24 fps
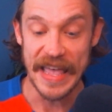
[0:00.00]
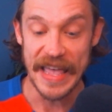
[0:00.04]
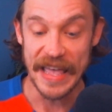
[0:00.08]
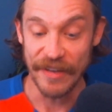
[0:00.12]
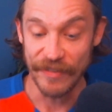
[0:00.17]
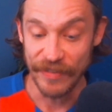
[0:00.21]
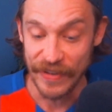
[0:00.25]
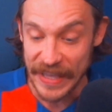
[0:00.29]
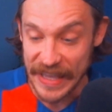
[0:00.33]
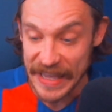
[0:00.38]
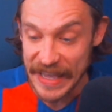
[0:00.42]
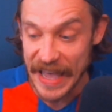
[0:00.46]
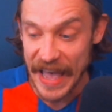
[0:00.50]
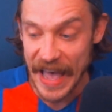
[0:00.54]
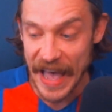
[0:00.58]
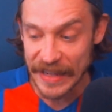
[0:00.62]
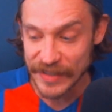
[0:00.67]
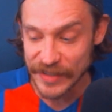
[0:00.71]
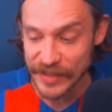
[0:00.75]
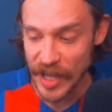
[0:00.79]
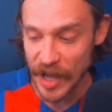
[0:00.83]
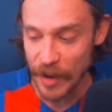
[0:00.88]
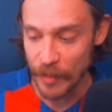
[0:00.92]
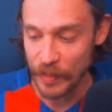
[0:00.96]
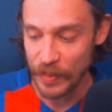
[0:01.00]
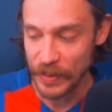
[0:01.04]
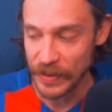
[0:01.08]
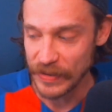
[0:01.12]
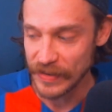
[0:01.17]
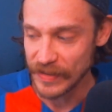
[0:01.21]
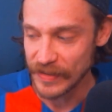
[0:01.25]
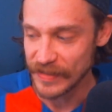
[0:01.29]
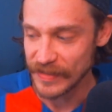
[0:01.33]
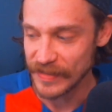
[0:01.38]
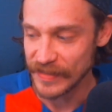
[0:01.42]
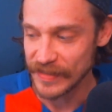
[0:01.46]
If he ends up
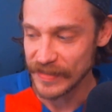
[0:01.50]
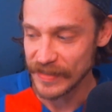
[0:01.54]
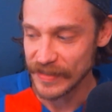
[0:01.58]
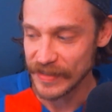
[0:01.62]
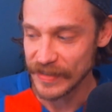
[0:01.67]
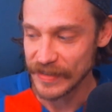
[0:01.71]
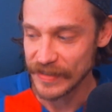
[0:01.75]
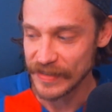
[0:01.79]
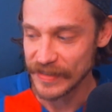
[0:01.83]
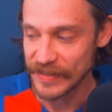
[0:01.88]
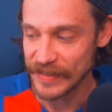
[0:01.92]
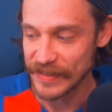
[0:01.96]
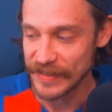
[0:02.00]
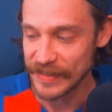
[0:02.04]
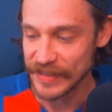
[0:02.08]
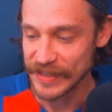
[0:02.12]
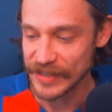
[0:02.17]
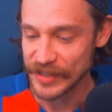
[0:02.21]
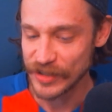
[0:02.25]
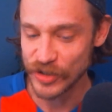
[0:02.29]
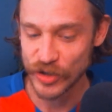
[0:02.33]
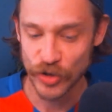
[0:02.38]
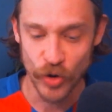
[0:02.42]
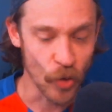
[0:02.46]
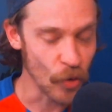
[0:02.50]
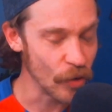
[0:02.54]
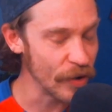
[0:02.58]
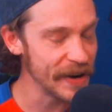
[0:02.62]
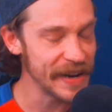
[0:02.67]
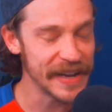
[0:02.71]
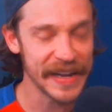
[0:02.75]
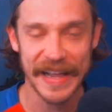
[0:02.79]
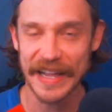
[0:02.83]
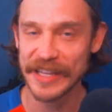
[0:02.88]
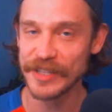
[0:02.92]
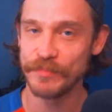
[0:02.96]

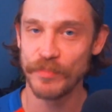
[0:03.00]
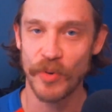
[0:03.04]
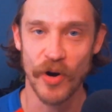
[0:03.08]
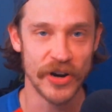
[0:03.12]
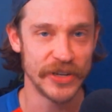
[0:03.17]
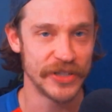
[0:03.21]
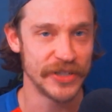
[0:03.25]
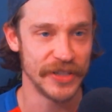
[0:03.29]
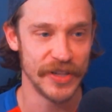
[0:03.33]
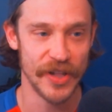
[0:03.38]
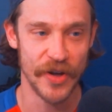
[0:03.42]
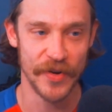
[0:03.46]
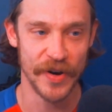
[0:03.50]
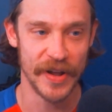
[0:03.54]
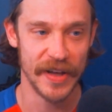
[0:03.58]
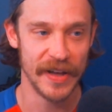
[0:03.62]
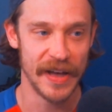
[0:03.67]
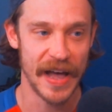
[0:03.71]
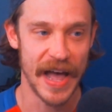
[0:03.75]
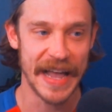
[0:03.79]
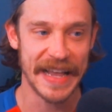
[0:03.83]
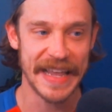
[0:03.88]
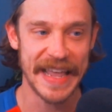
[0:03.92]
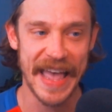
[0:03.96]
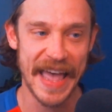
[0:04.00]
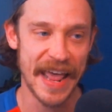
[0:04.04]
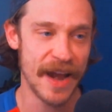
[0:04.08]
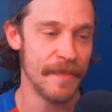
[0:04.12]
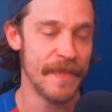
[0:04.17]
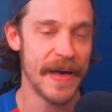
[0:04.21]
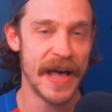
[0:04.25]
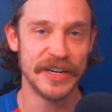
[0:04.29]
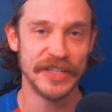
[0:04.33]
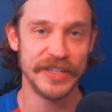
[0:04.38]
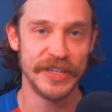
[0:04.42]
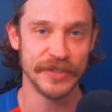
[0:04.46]
scoring against Barcelona, I can't
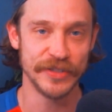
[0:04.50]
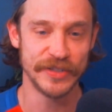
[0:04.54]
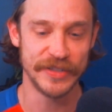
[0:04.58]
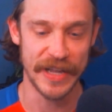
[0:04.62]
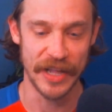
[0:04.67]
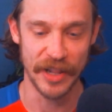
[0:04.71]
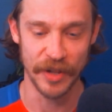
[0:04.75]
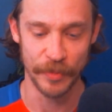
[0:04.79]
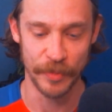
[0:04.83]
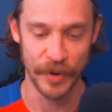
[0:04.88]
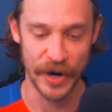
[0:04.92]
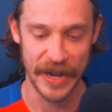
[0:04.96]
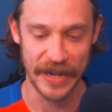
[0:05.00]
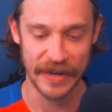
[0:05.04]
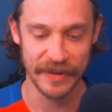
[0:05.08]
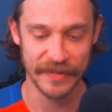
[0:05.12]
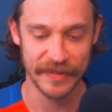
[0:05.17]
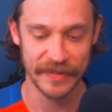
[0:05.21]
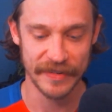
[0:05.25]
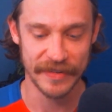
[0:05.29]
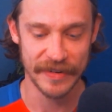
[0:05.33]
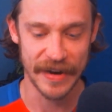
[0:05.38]
imagine he'll celebrate.